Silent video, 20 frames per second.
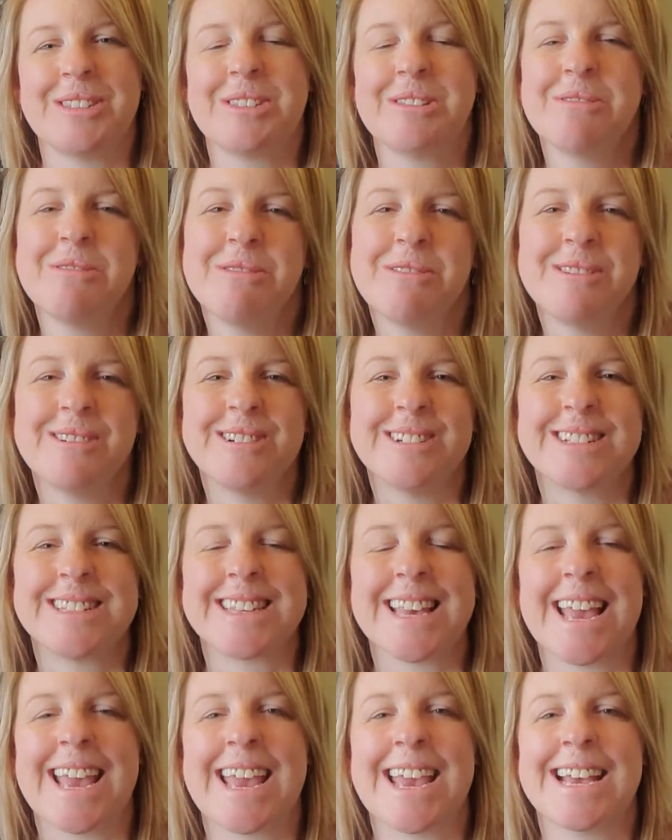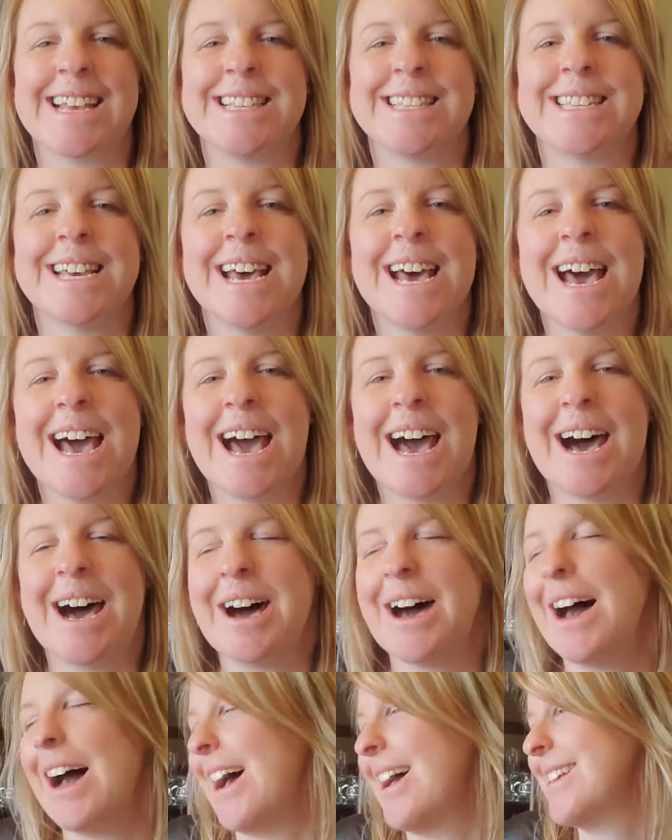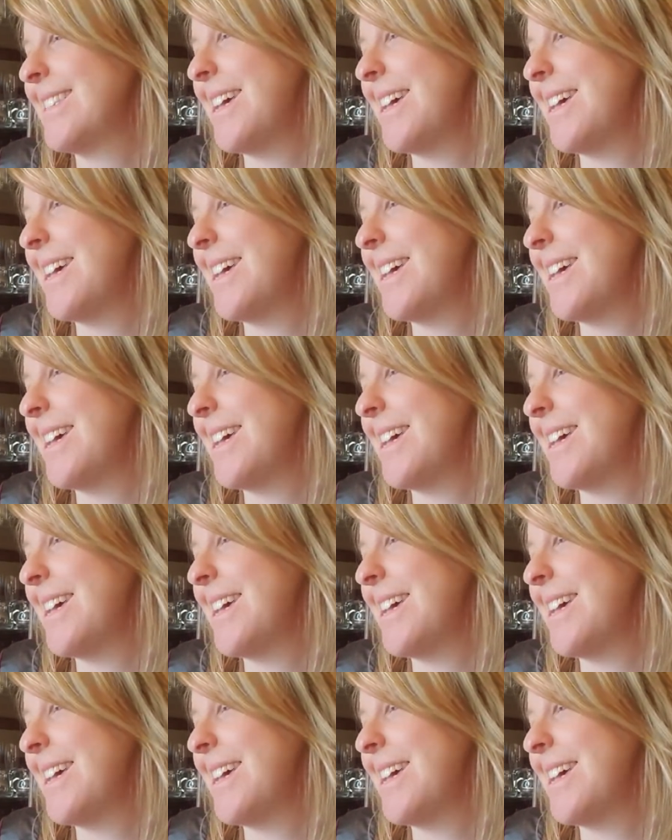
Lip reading: tools and hi